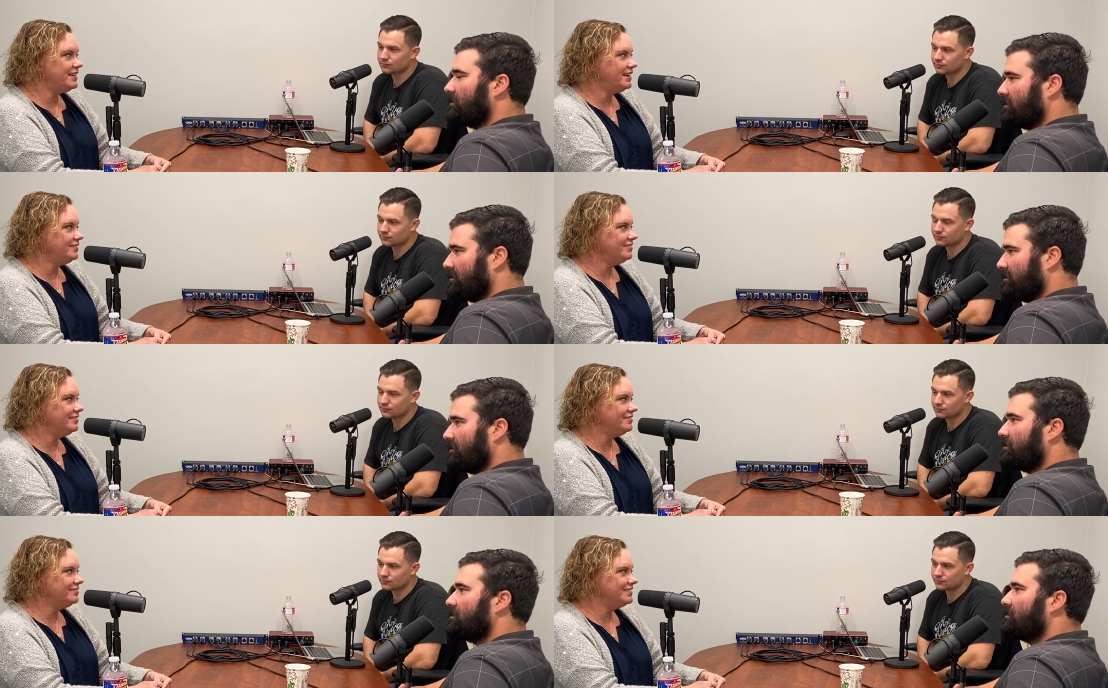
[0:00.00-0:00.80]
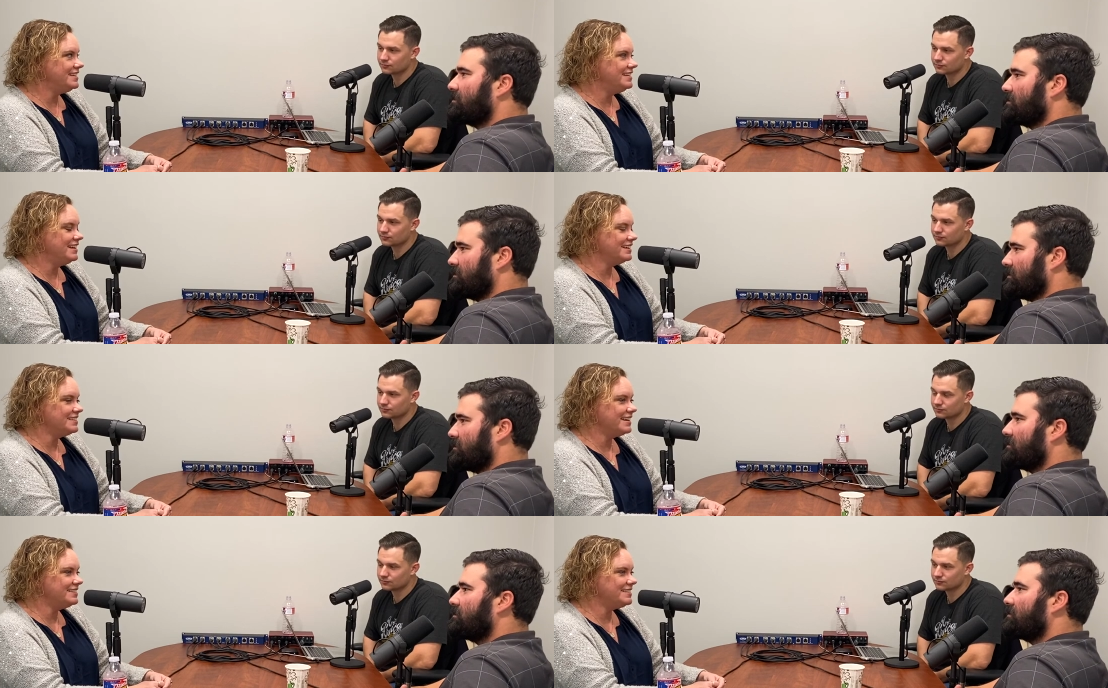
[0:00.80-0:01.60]
Speaker 1: out
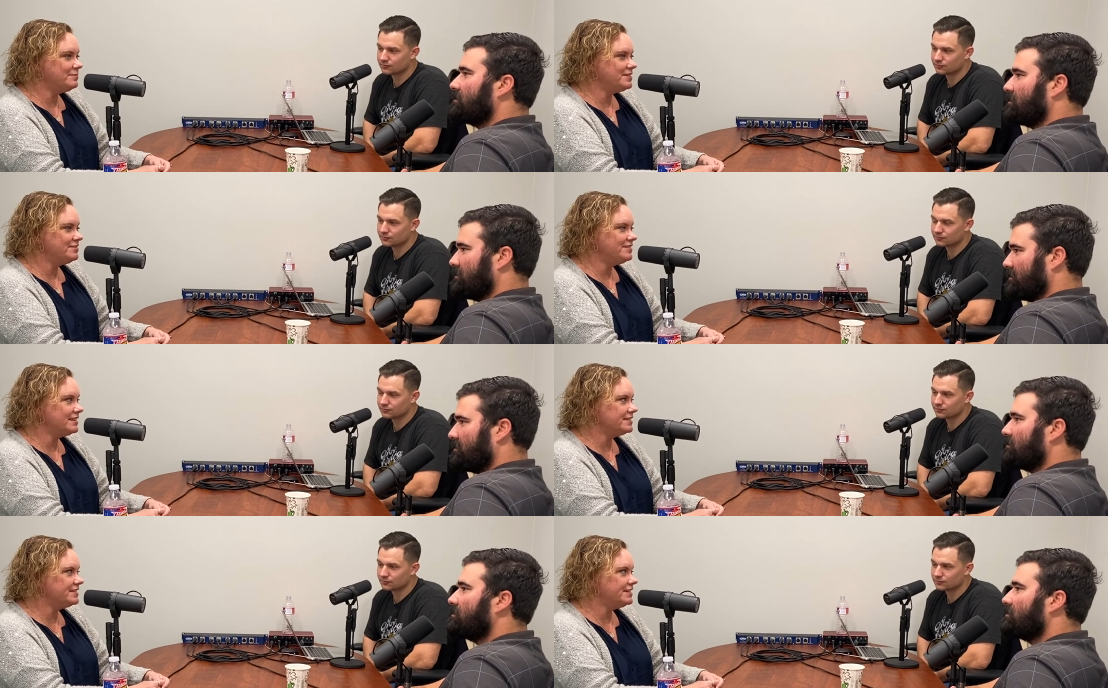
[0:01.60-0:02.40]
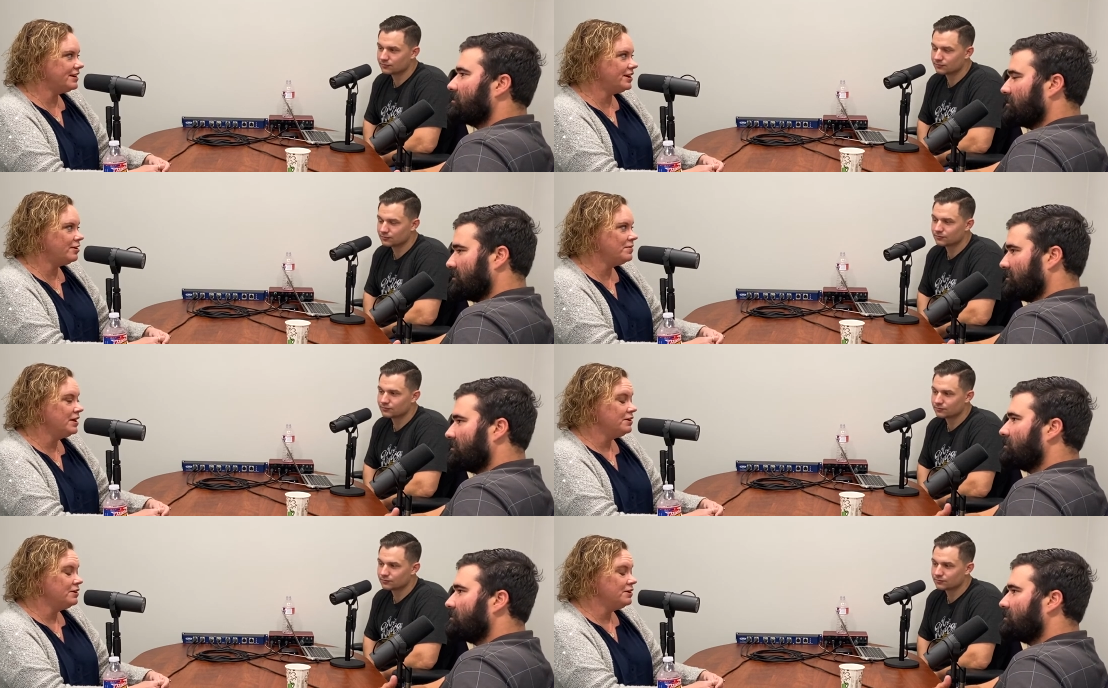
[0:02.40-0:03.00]
dexis.stepstonetexas.com.